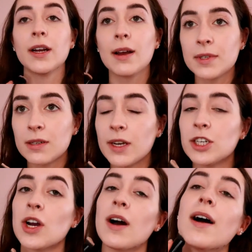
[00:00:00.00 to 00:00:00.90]
comes to my
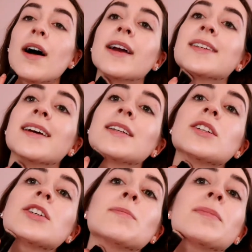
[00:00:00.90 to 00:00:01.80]
jaw, I tend to
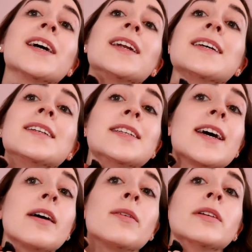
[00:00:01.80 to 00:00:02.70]
just blend it
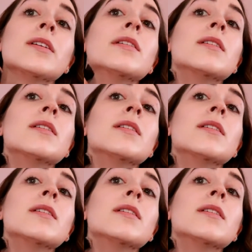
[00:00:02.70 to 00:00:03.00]
down